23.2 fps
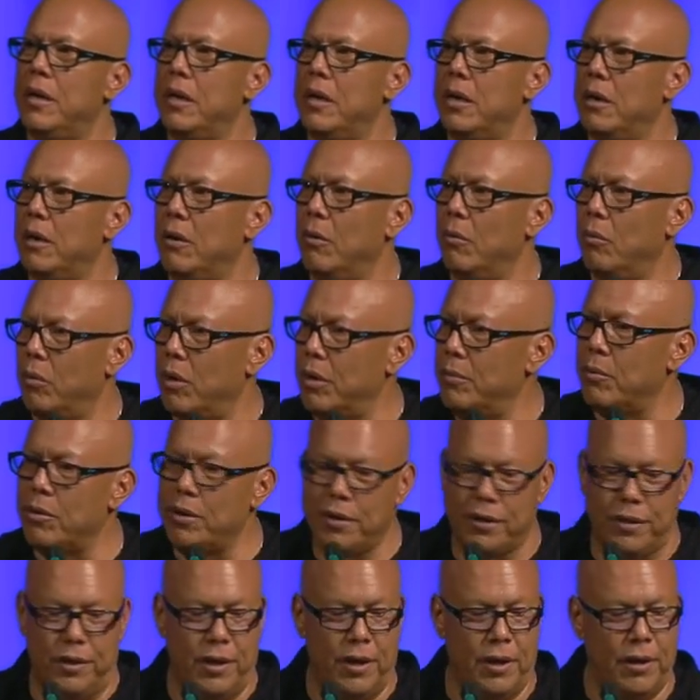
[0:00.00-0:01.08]
one more
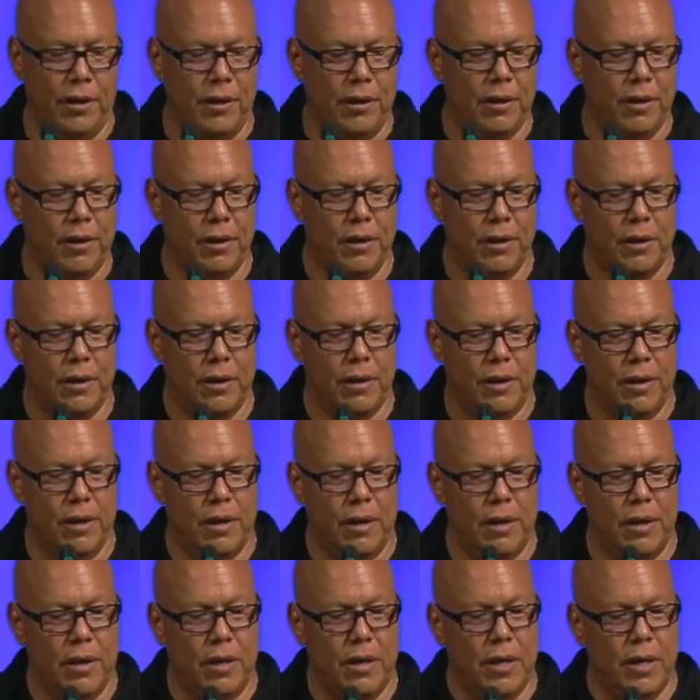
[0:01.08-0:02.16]
thing.
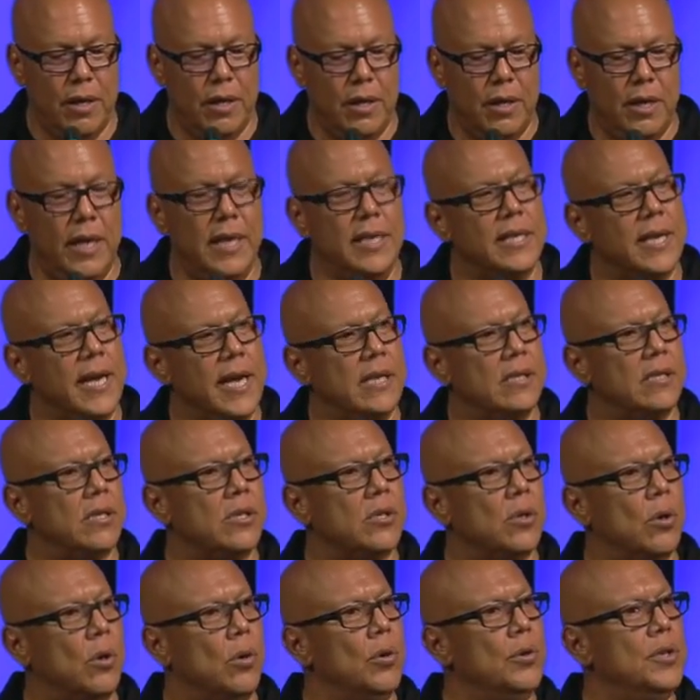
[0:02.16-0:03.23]
He takes his
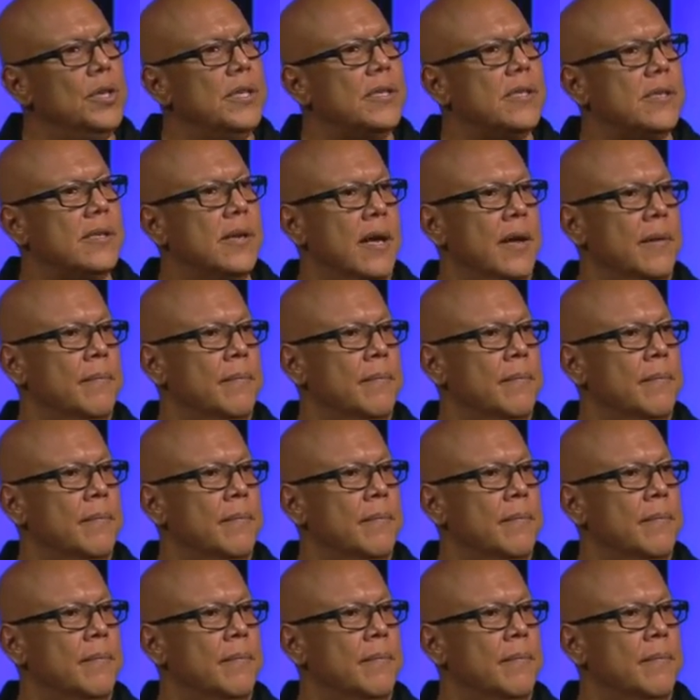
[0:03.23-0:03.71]
oldest son